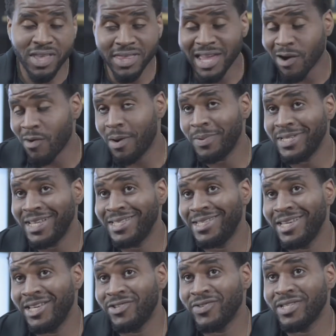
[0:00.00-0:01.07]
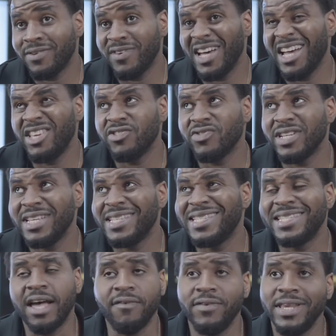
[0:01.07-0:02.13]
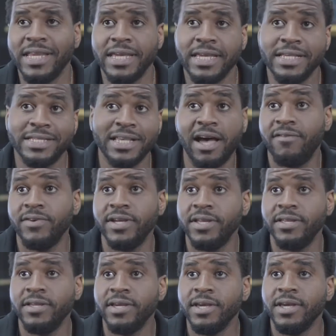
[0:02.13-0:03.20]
that represents the interests of 177